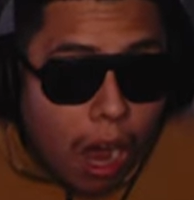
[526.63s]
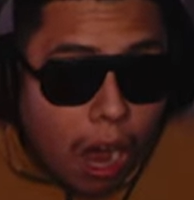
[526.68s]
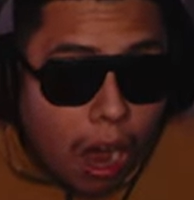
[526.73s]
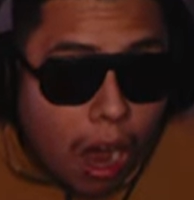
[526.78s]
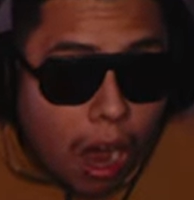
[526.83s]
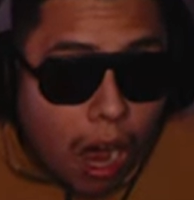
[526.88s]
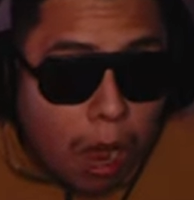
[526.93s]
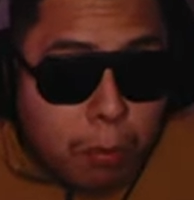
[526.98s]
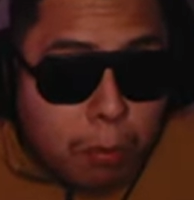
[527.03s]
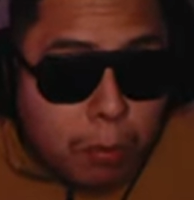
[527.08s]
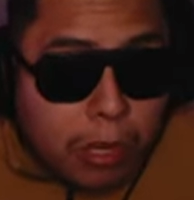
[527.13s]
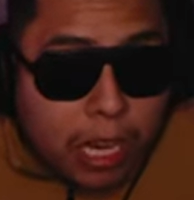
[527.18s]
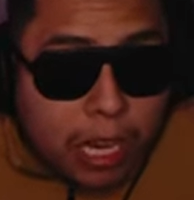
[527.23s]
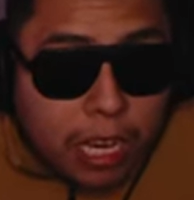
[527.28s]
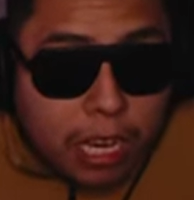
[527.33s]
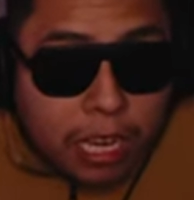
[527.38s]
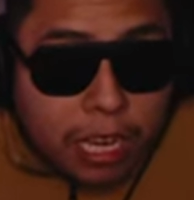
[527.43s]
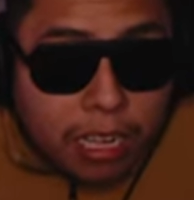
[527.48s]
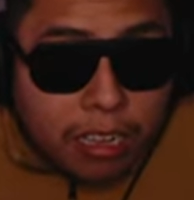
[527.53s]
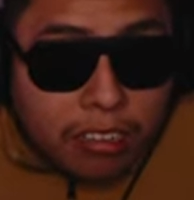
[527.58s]
I'm
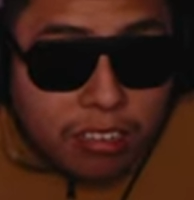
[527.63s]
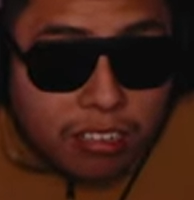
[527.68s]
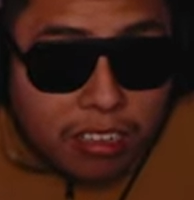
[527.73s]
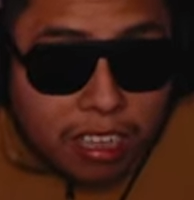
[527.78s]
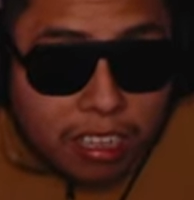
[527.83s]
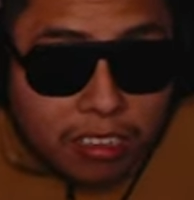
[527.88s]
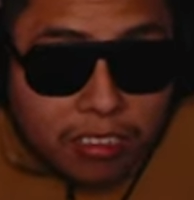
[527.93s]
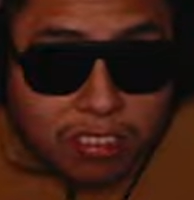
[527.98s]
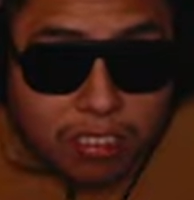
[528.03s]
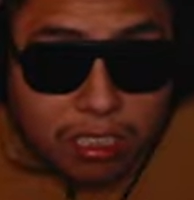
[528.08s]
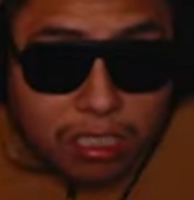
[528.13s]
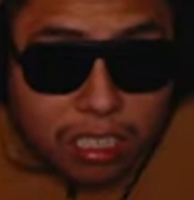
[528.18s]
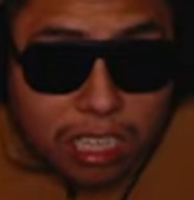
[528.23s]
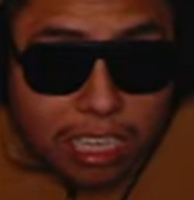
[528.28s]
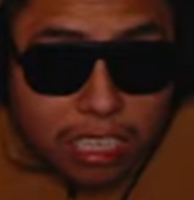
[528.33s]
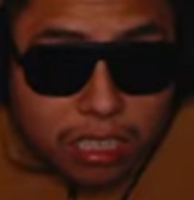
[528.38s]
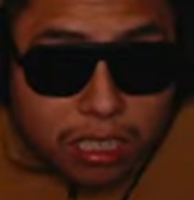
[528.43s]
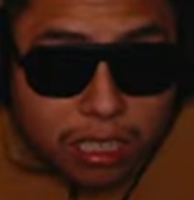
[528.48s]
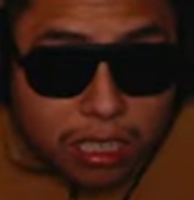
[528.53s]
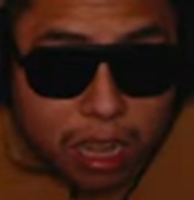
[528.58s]
getting ins
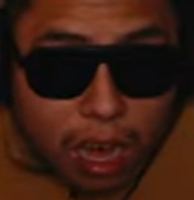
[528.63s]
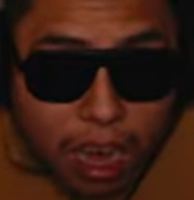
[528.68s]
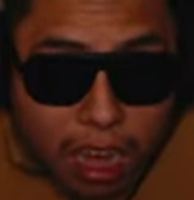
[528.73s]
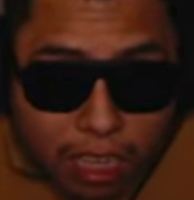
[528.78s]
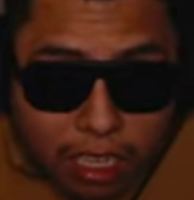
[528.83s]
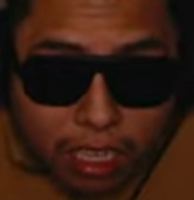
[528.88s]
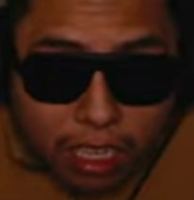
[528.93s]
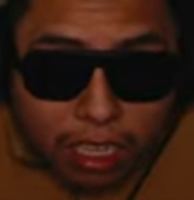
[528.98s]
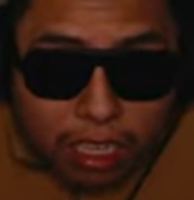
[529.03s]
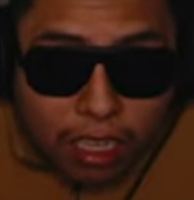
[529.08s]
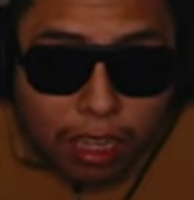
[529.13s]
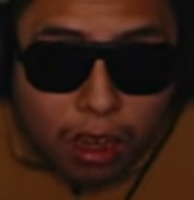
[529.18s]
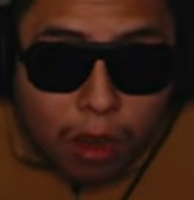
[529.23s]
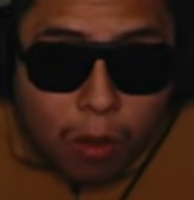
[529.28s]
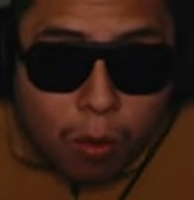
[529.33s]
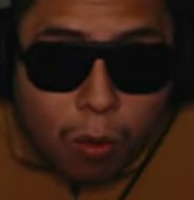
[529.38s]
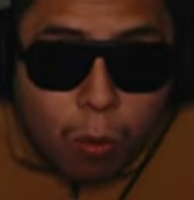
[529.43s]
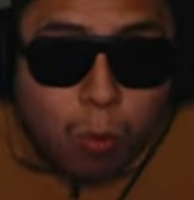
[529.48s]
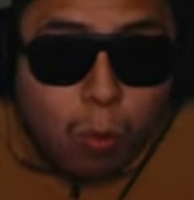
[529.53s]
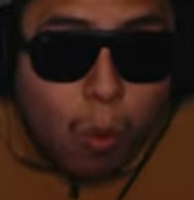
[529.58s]
instantly luck.
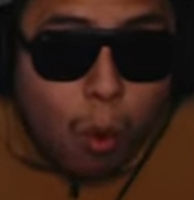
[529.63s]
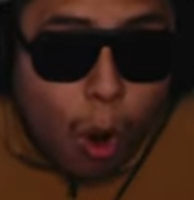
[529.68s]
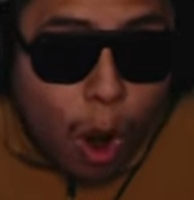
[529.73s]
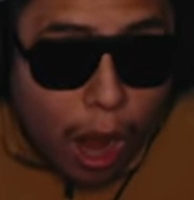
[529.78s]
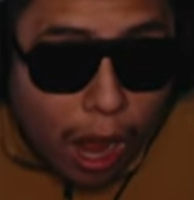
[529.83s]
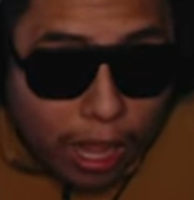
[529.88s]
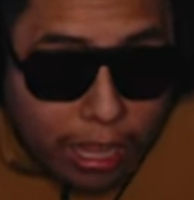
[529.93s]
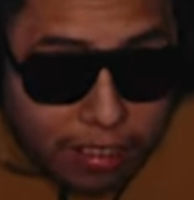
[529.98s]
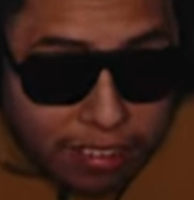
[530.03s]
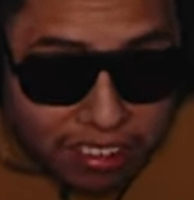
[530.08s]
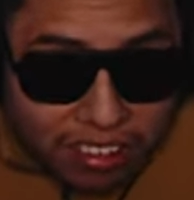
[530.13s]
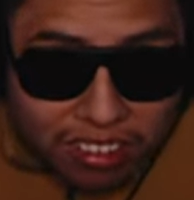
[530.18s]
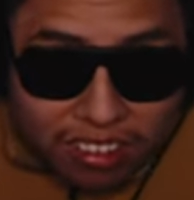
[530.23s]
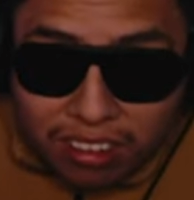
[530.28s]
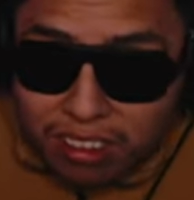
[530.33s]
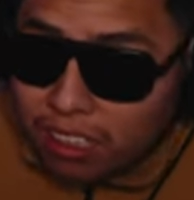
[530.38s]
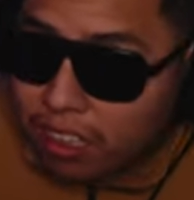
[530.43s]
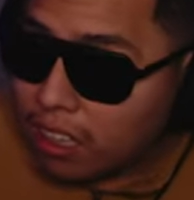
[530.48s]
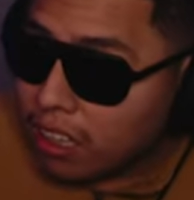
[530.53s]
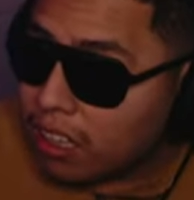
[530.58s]
What?
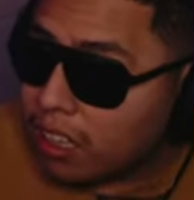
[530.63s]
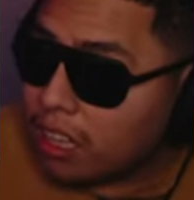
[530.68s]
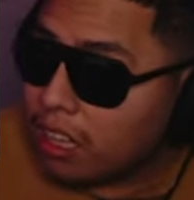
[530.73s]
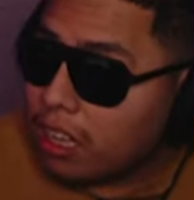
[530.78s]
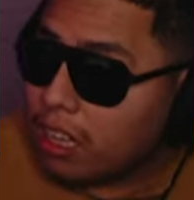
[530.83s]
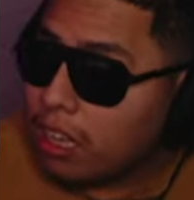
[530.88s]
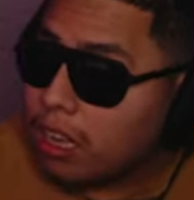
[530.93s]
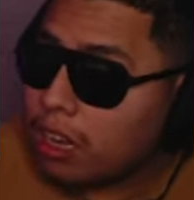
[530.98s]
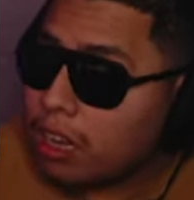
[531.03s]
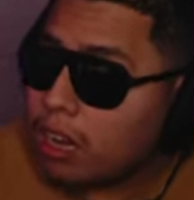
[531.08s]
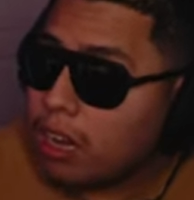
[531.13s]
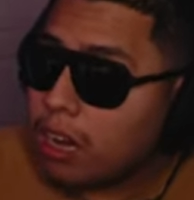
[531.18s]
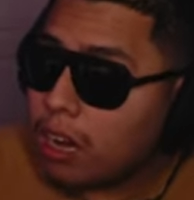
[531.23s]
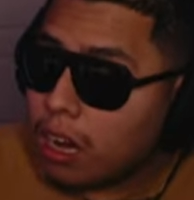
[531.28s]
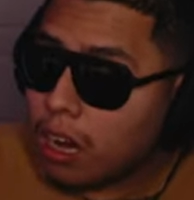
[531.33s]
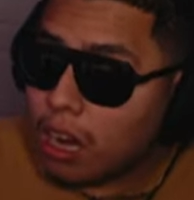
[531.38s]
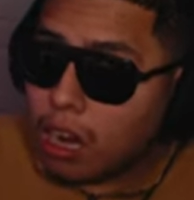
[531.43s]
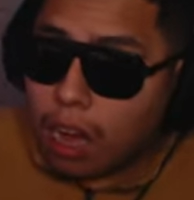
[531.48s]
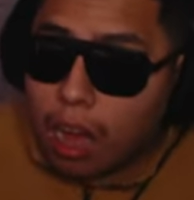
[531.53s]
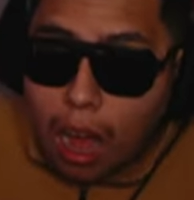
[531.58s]

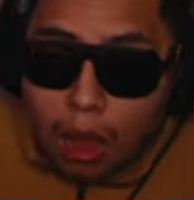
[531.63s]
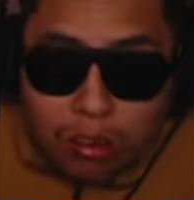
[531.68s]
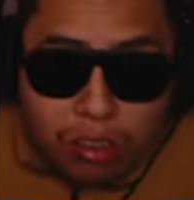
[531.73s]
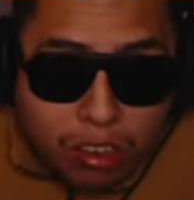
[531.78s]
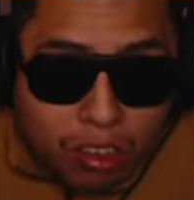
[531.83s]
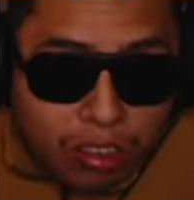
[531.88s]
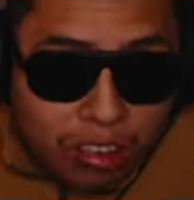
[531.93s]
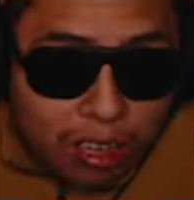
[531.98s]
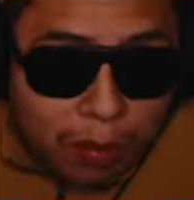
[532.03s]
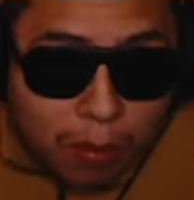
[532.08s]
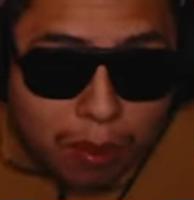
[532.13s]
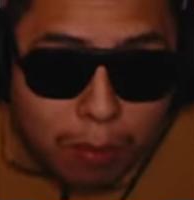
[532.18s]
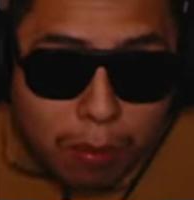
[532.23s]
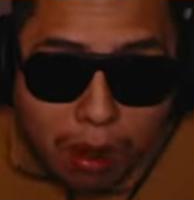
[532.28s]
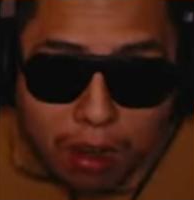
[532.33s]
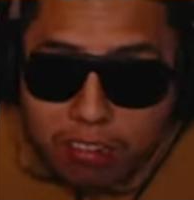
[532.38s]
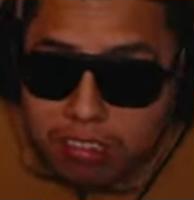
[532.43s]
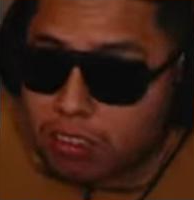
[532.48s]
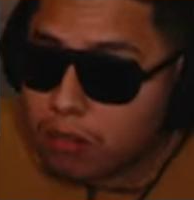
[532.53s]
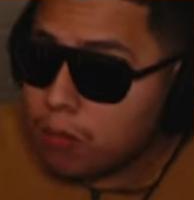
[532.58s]
How's this even
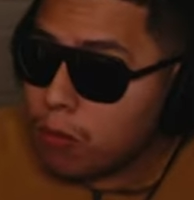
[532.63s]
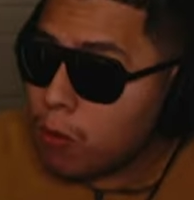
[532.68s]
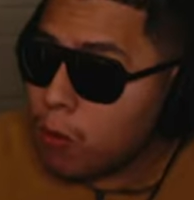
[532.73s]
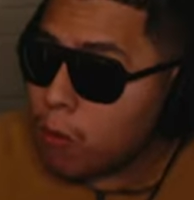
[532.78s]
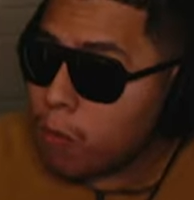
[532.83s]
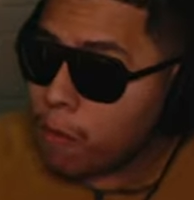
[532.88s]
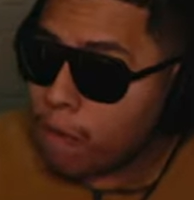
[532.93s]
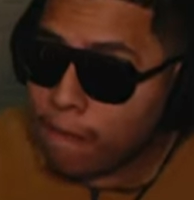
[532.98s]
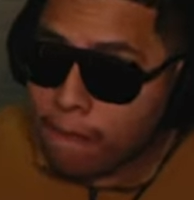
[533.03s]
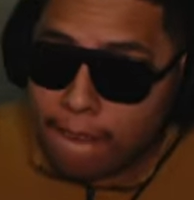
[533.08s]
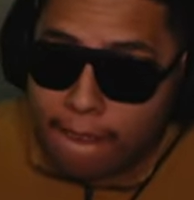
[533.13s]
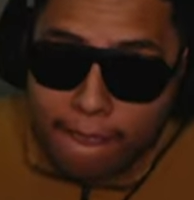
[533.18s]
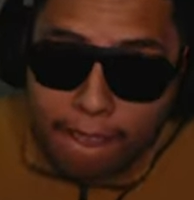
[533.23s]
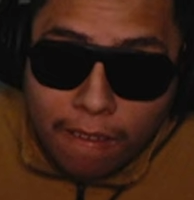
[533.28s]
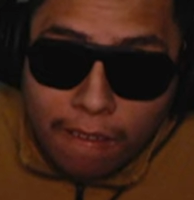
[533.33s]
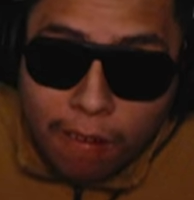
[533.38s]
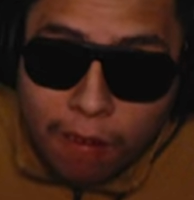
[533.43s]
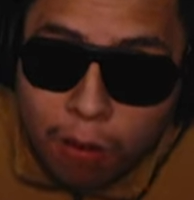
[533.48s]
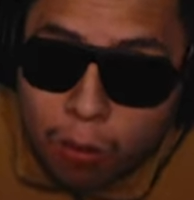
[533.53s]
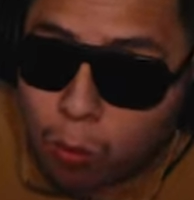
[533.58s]
possible?
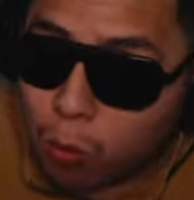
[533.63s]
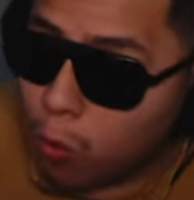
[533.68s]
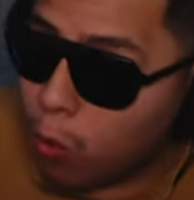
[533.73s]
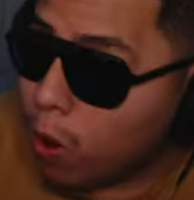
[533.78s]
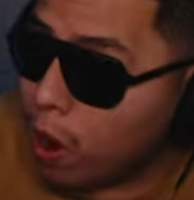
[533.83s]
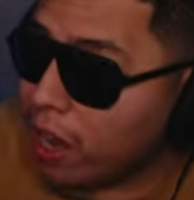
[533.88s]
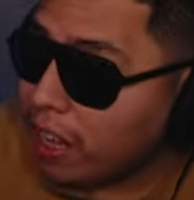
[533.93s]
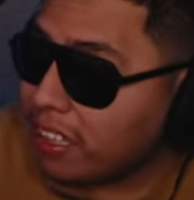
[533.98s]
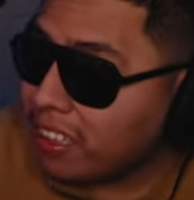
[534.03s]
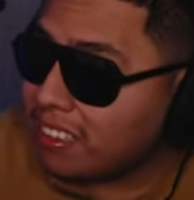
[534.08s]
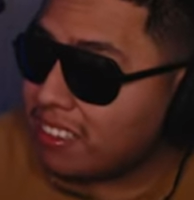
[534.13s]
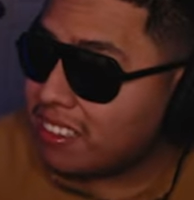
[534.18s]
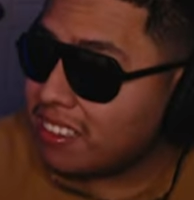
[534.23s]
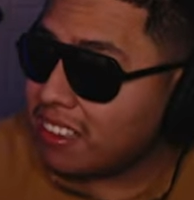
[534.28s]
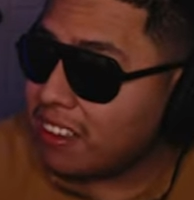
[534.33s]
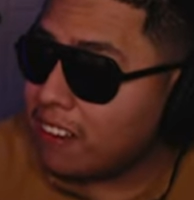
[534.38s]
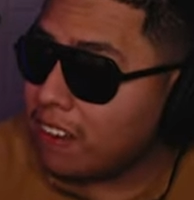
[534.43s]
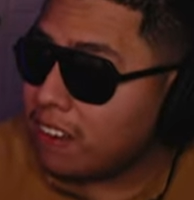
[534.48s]
What?